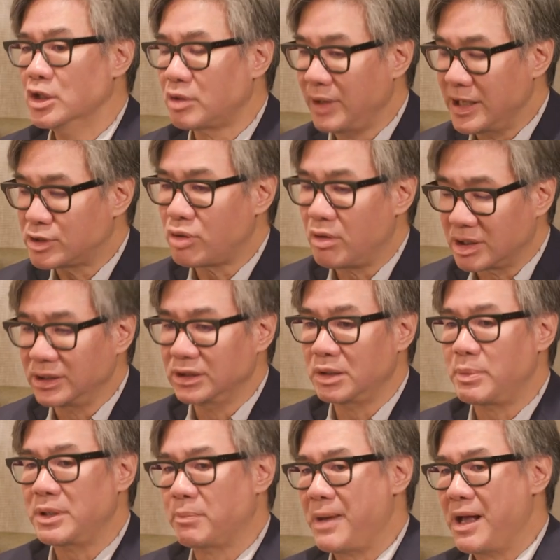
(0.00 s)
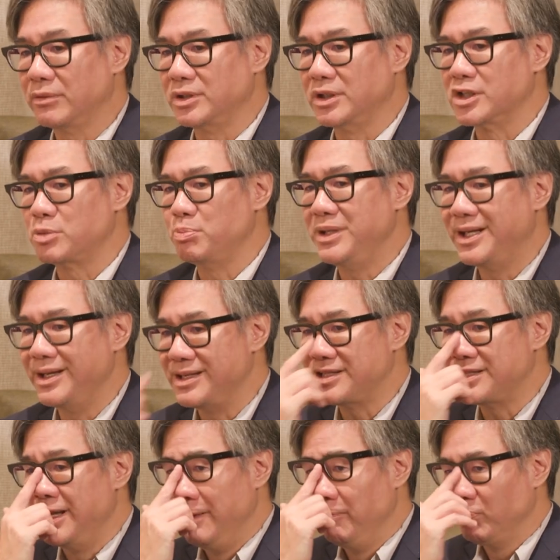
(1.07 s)
So let's talk a little bit about this,
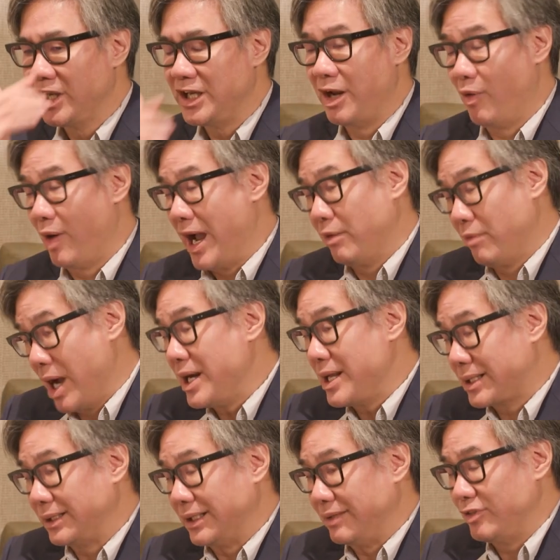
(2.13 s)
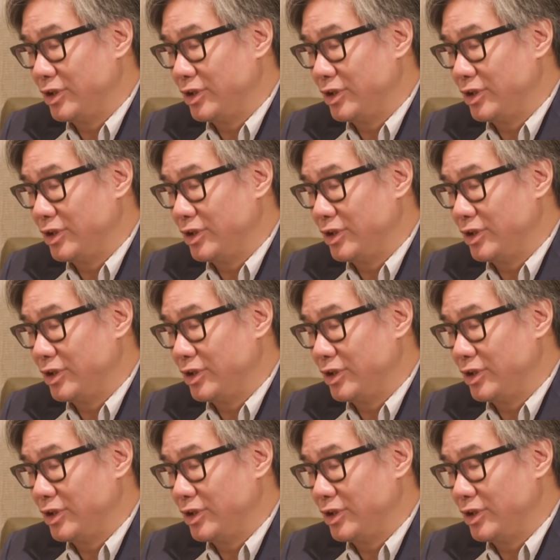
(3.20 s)
because, you know, ironically,